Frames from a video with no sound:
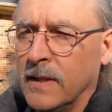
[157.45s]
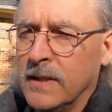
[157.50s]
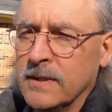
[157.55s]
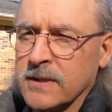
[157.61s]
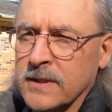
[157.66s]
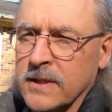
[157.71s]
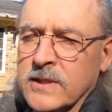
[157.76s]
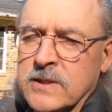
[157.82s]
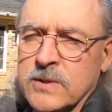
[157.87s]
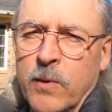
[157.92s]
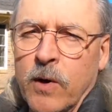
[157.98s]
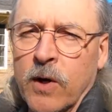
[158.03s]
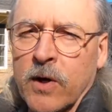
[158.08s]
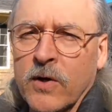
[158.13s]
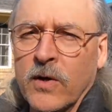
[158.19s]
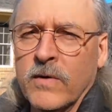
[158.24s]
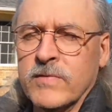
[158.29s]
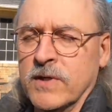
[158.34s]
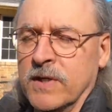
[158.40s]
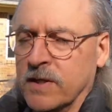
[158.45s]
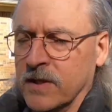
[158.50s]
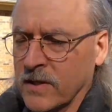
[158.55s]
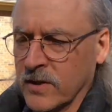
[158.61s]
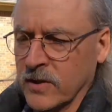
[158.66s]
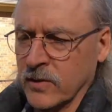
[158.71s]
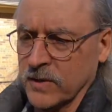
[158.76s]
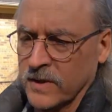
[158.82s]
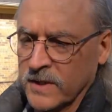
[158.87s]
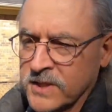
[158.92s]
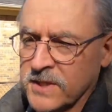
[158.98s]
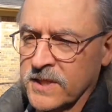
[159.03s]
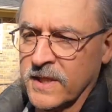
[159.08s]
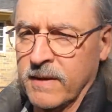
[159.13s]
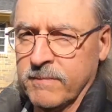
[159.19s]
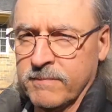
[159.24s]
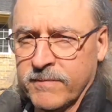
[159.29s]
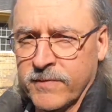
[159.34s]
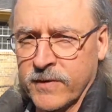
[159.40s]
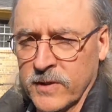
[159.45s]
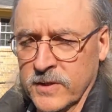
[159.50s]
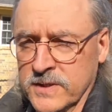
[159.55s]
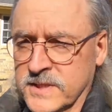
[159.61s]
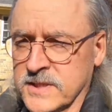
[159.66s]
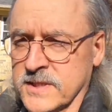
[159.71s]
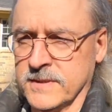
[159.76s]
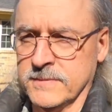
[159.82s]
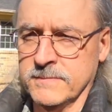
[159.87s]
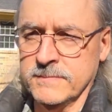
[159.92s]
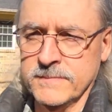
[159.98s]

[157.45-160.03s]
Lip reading: So let's walk over here and go to the shop first.